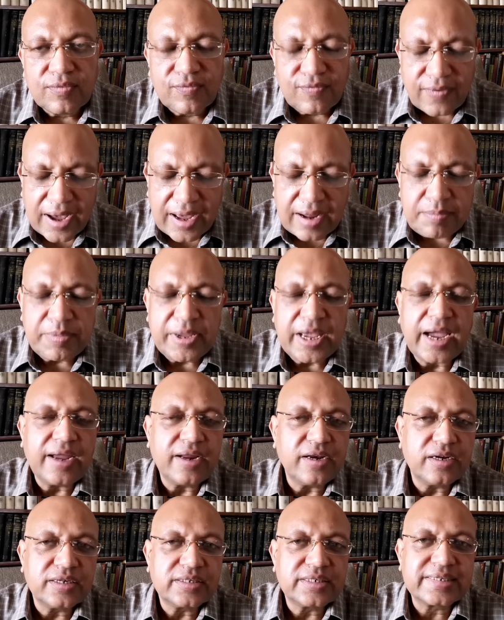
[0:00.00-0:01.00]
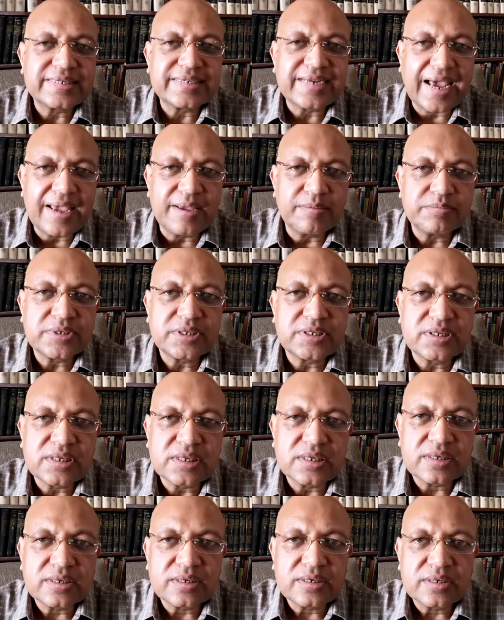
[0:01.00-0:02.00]
far behind its
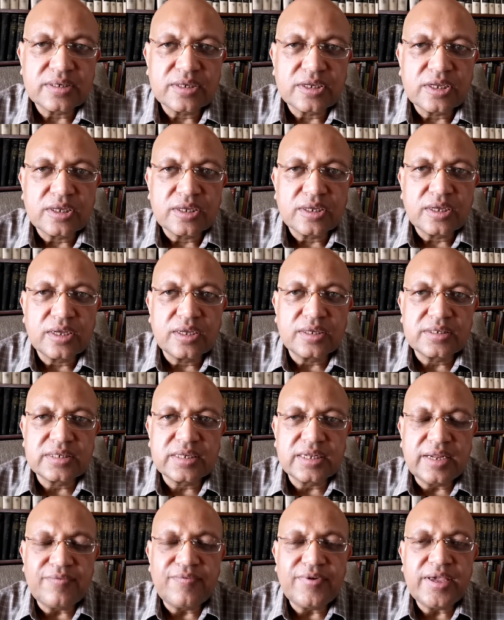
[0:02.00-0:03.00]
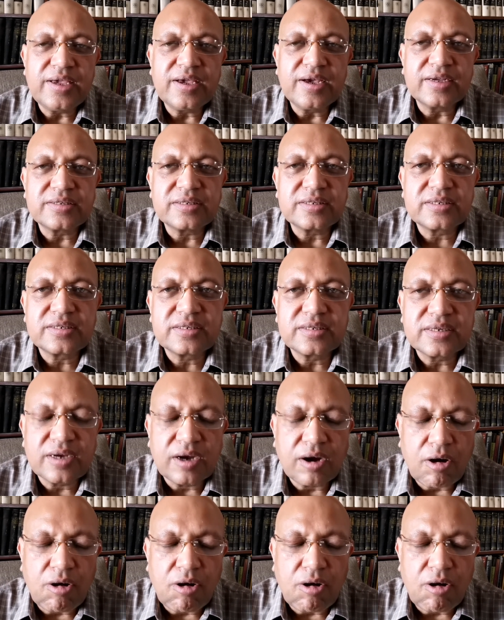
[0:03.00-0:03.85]
times is leaving us